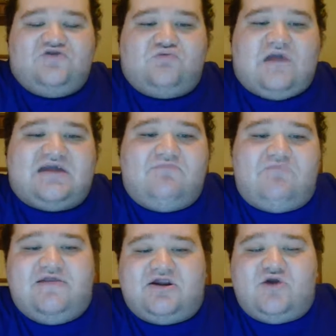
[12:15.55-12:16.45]
the
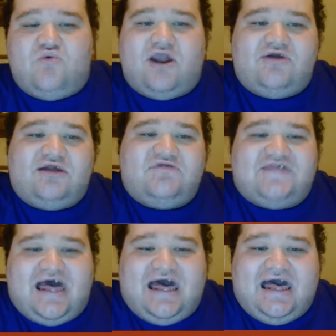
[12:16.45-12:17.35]
recommended aquarium
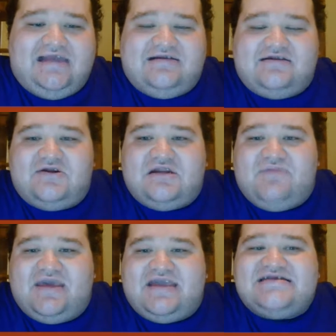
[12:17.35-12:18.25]
size is going to
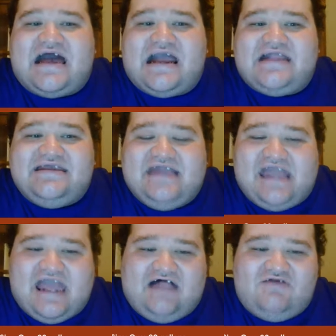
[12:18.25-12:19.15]
be 90
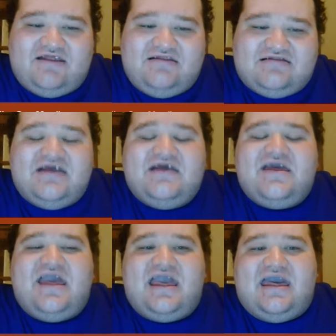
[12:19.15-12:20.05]
gallons
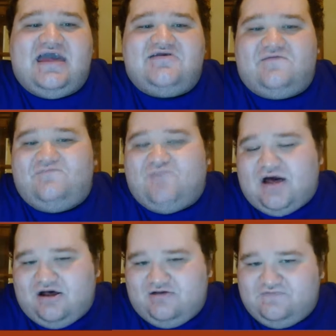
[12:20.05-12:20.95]
and
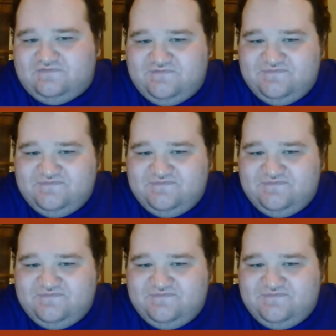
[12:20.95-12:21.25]
above.